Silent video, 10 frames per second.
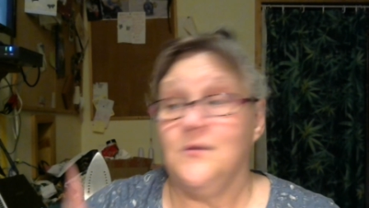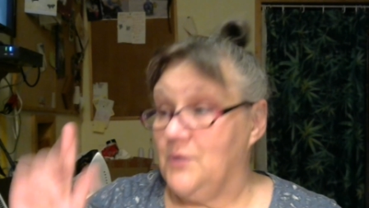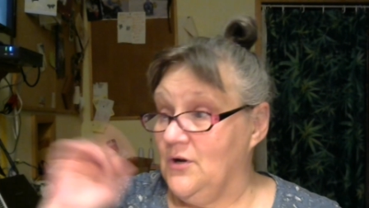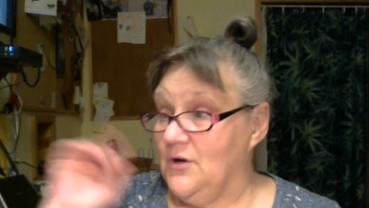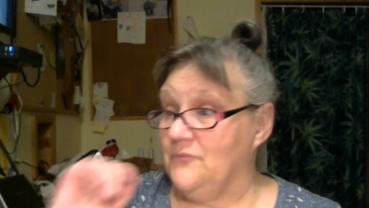
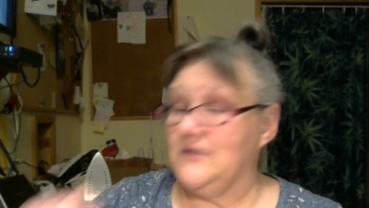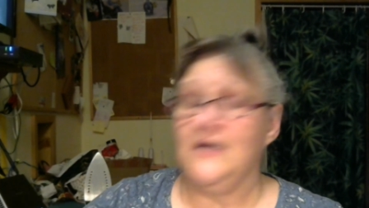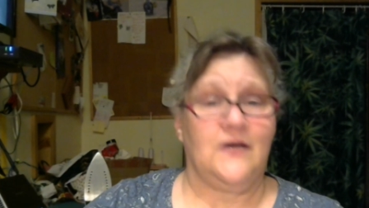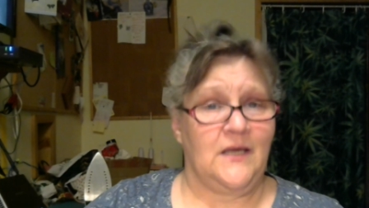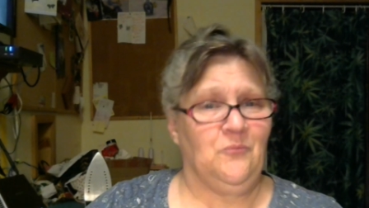But hopefully,
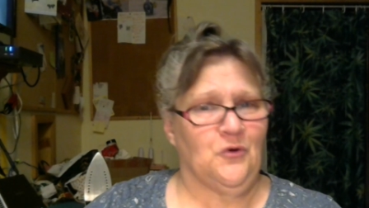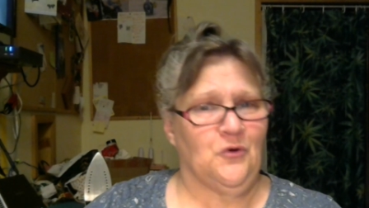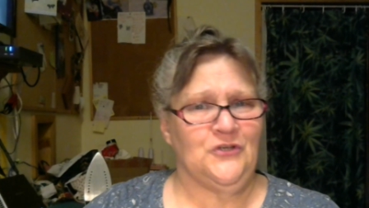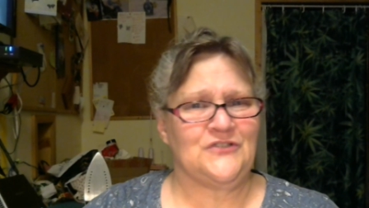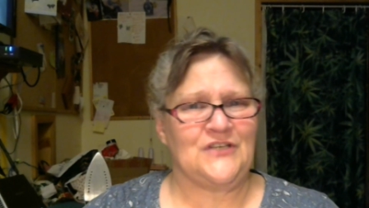I'll get more
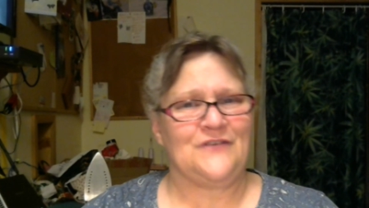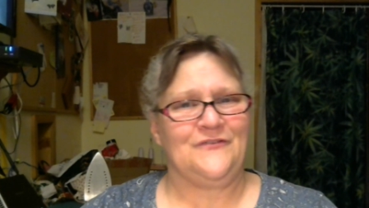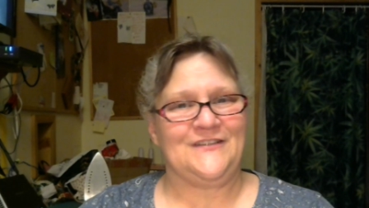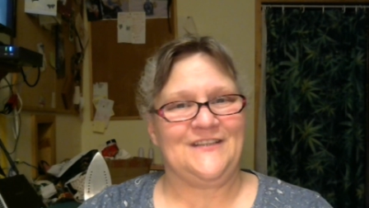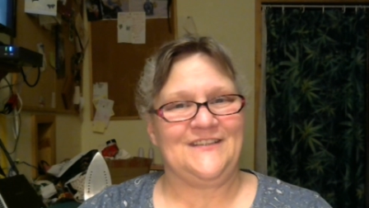use out of
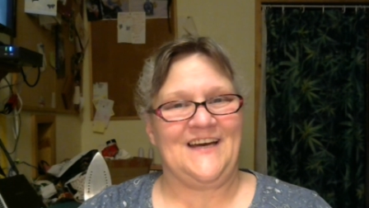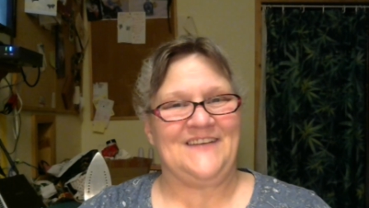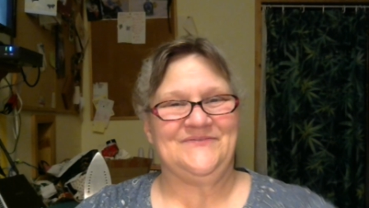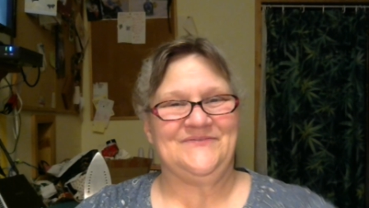it than that.